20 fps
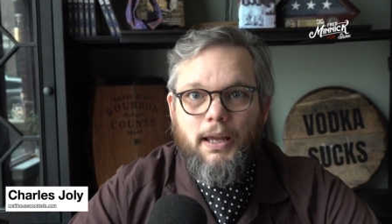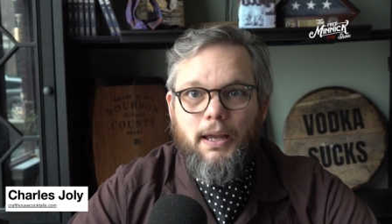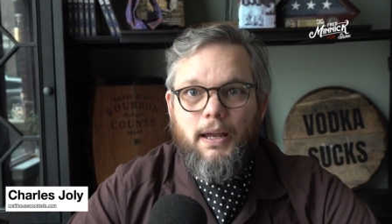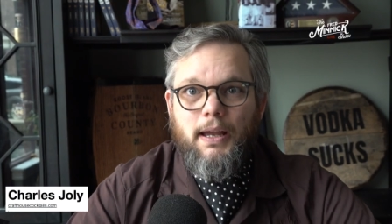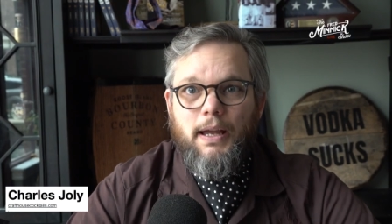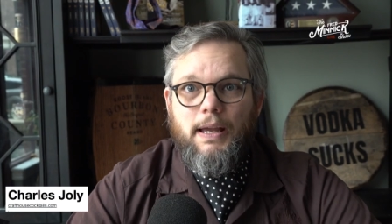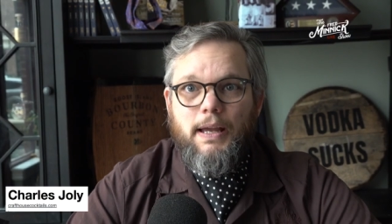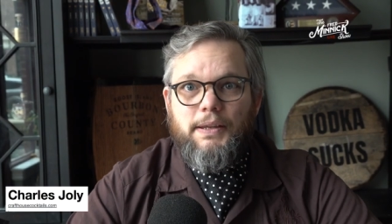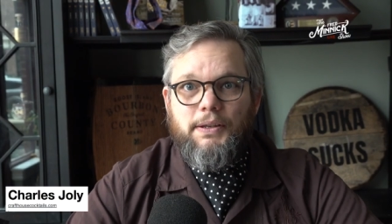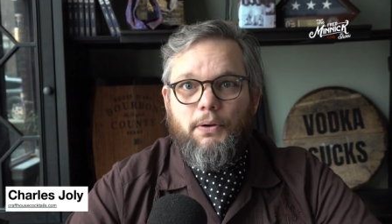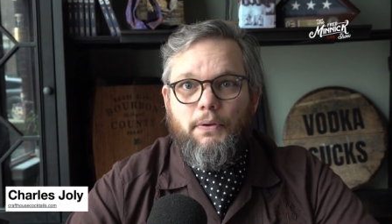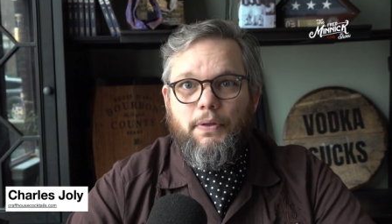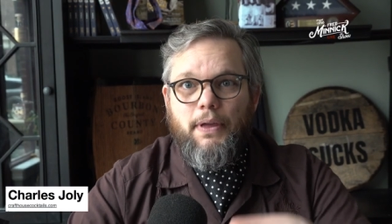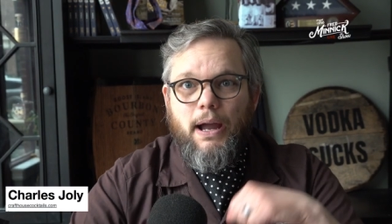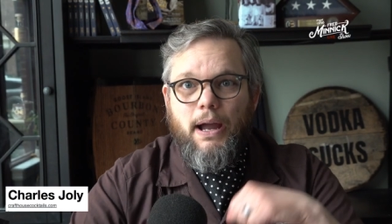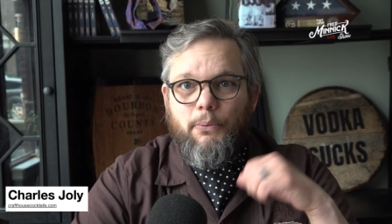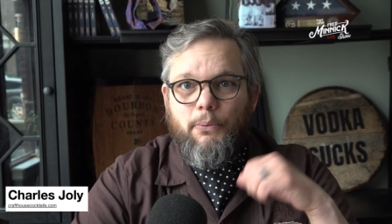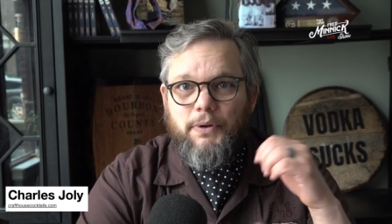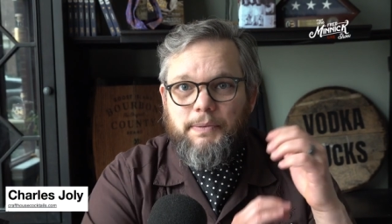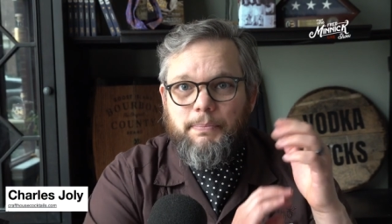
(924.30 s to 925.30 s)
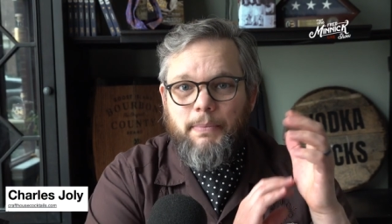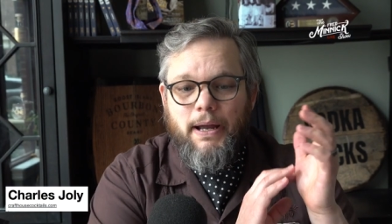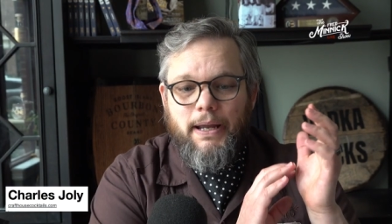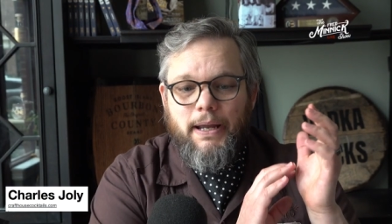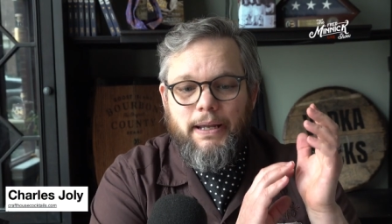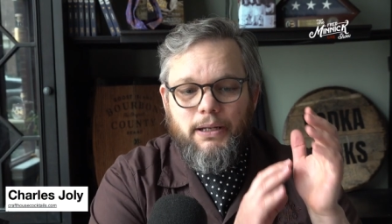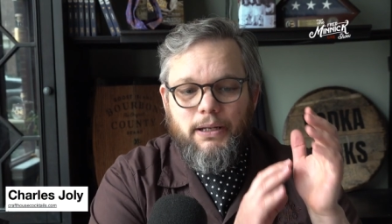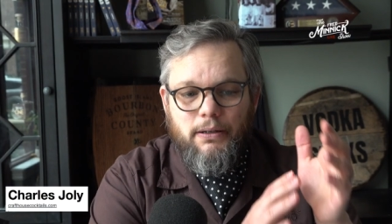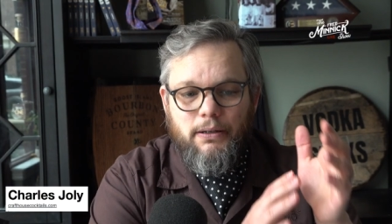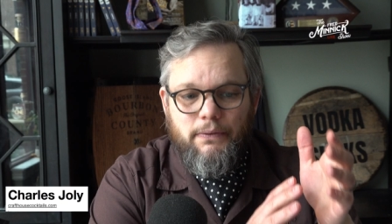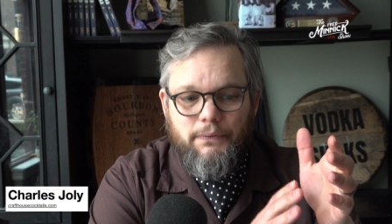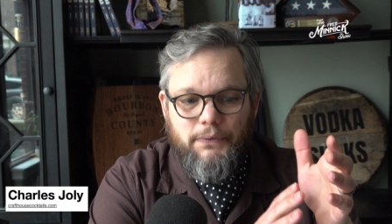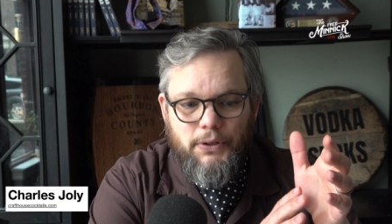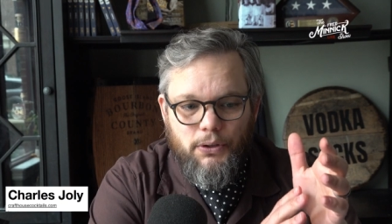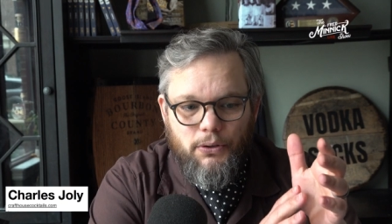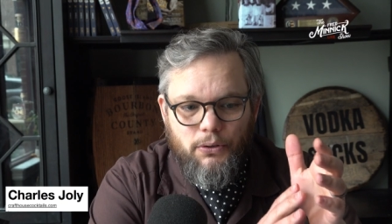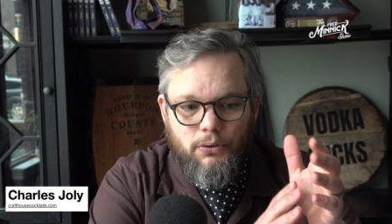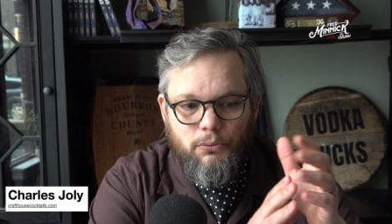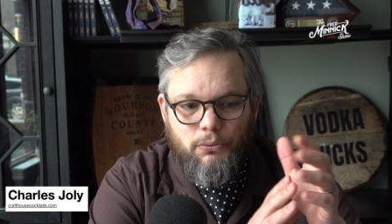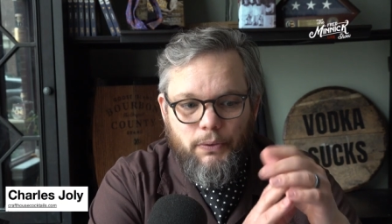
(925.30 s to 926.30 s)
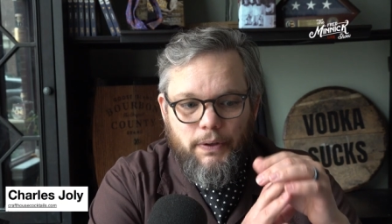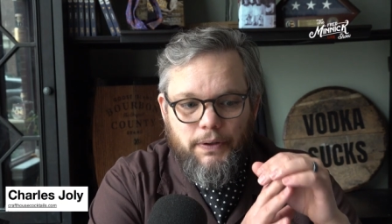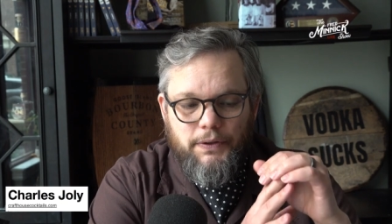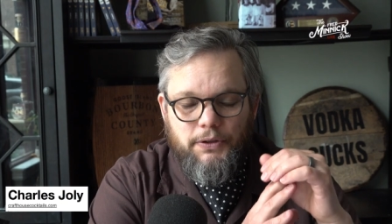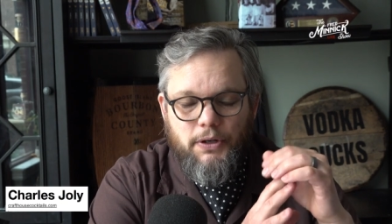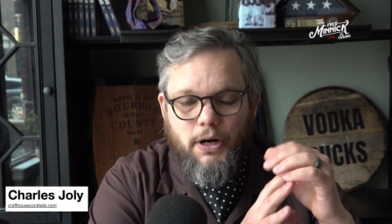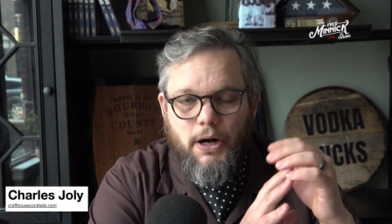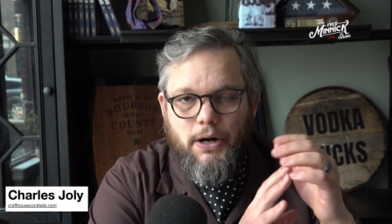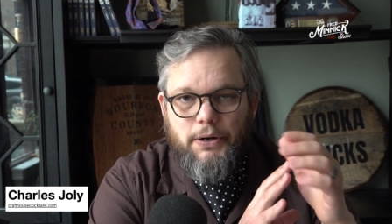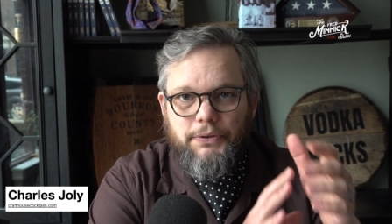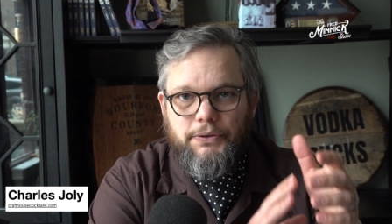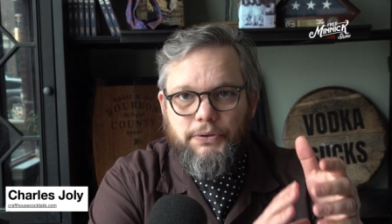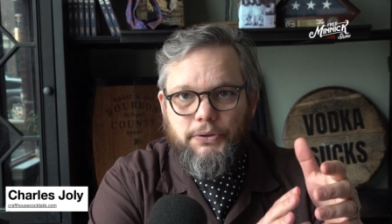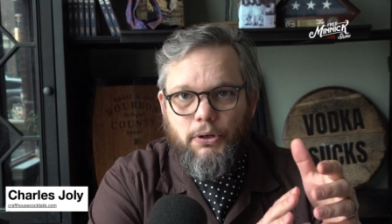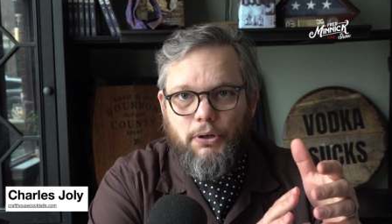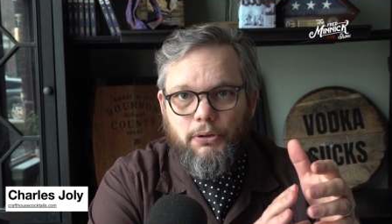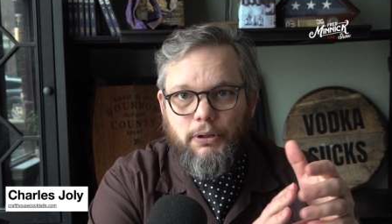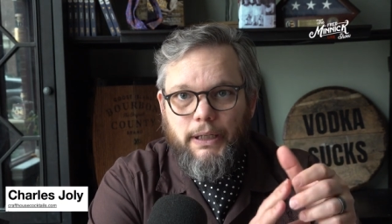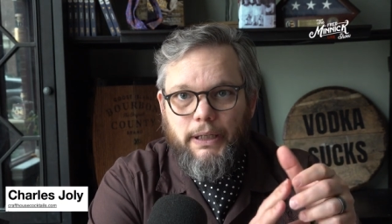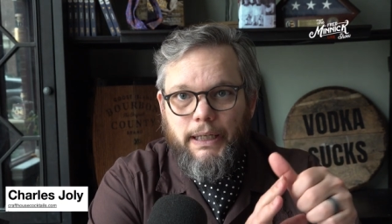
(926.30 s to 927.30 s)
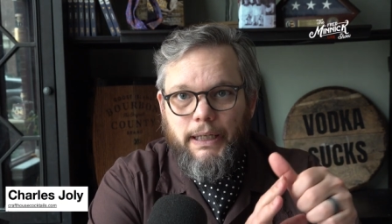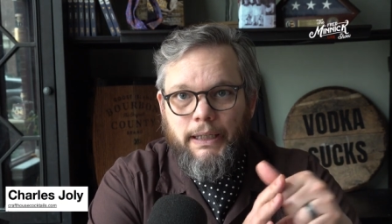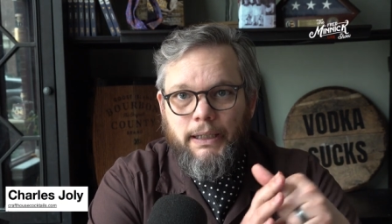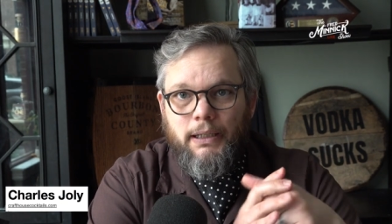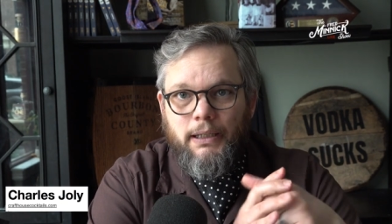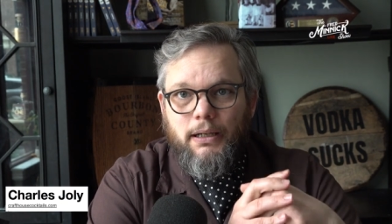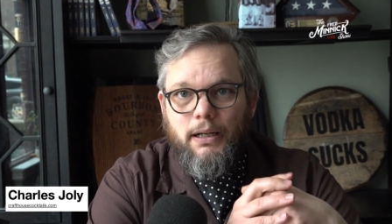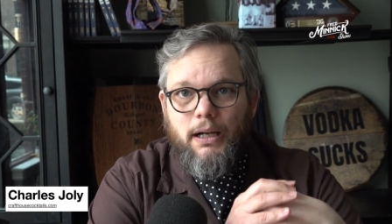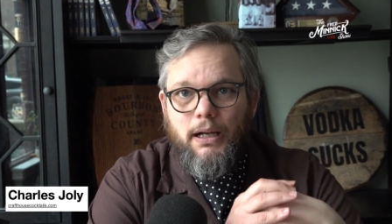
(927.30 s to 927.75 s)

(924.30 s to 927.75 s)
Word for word: So that was my interview with Charles Joly.